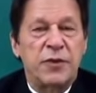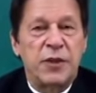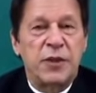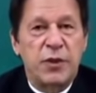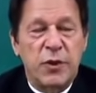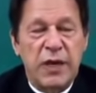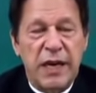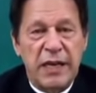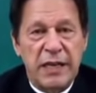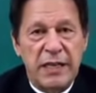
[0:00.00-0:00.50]

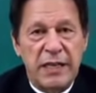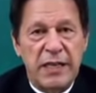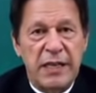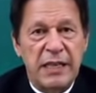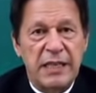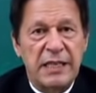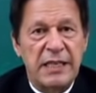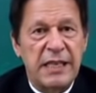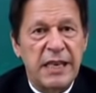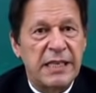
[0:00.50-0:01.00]
United
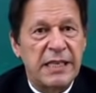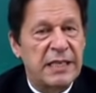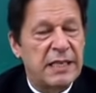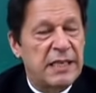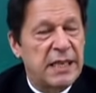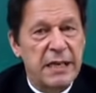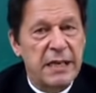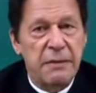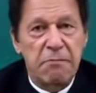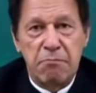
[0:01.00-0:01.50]
Nations has
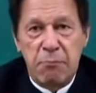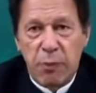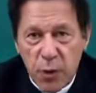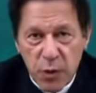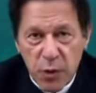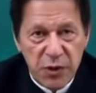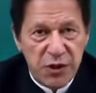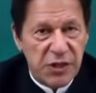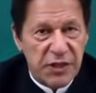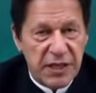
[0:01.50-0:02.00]
taken
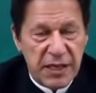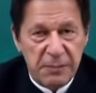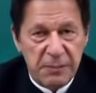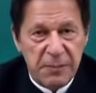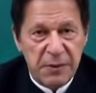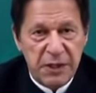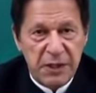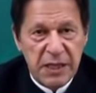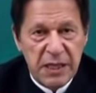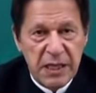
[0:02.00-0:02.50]
bold
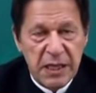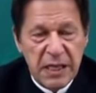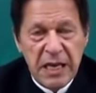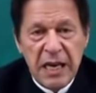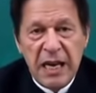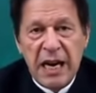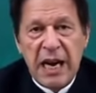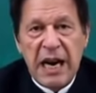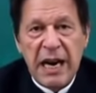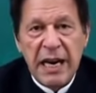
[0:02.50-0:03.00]
steps.
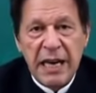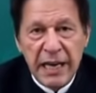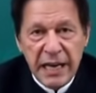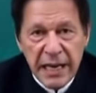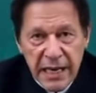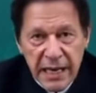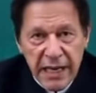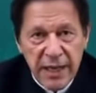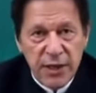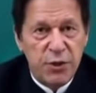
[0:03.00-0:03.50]
I
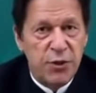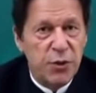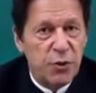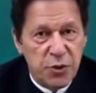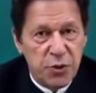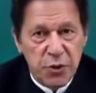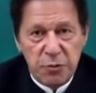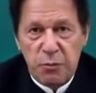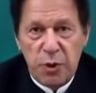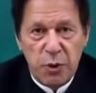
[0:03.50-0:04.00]
urge you
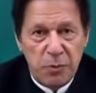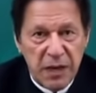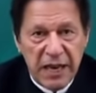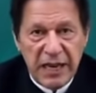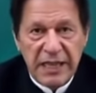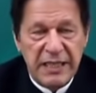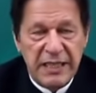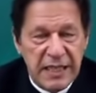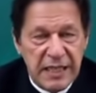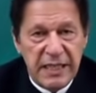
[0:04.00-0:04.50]
to
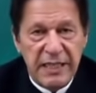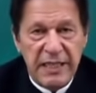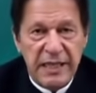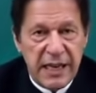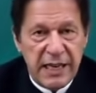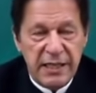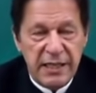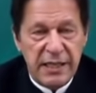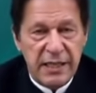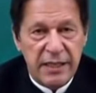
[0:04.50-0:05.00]
mobilize the
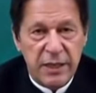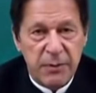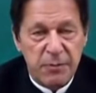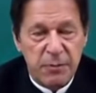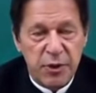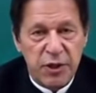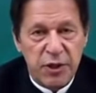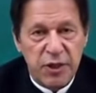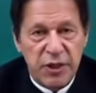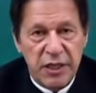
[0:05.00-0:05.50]
international
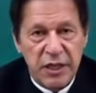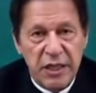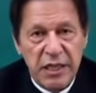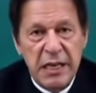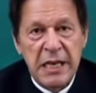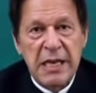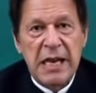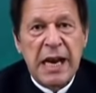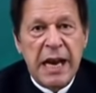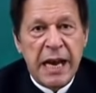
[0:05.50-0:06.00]
community
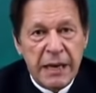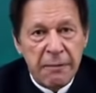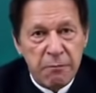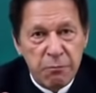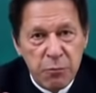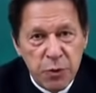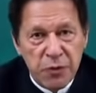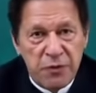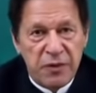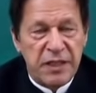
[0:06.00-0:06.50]
and
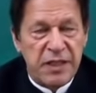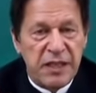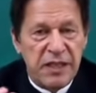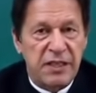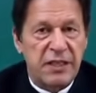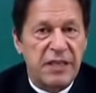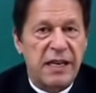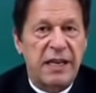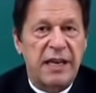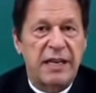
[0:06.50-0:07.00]
move in this
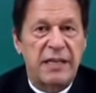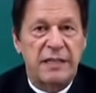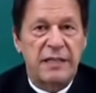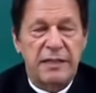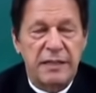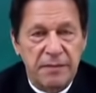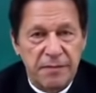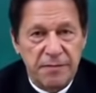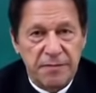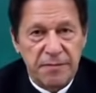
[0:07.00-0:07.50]
direction.
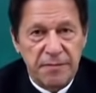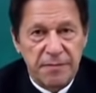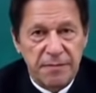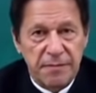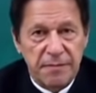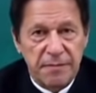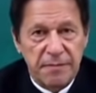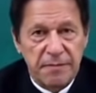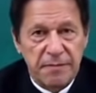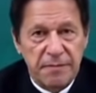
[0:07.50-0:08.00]

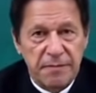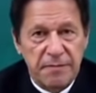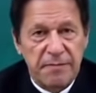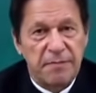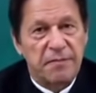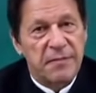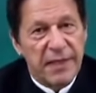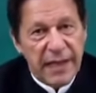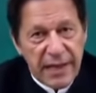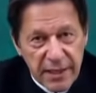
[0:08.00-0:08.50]

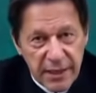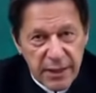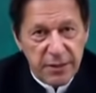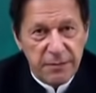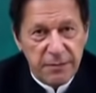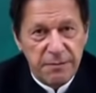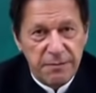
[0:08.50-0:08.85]
Thank you.